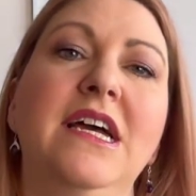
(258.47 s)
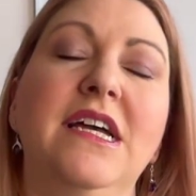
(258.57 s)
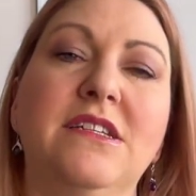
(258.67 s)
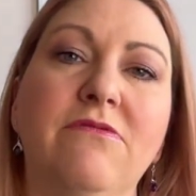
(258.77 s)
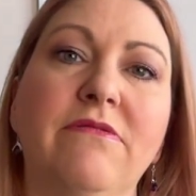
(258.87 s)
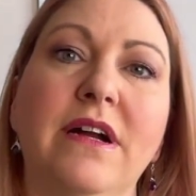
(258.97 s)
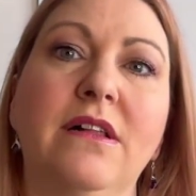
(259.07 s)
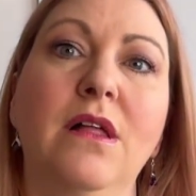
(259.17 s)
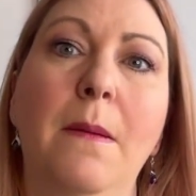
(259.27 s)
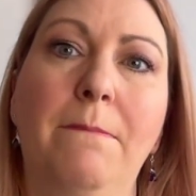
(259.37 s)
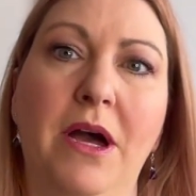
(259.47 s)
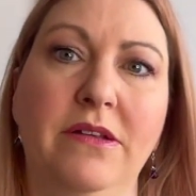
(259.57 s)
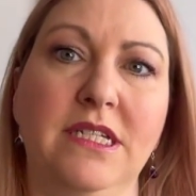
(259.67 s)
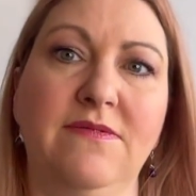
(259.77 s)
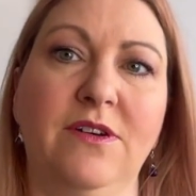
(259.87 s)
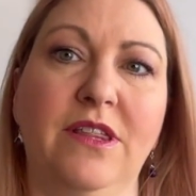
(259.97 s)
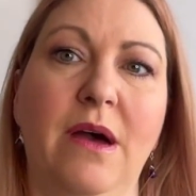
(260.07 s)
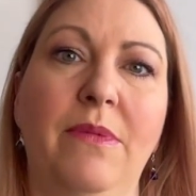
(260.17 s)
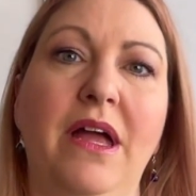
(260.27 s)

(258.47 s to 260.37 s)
is a real bonus for them.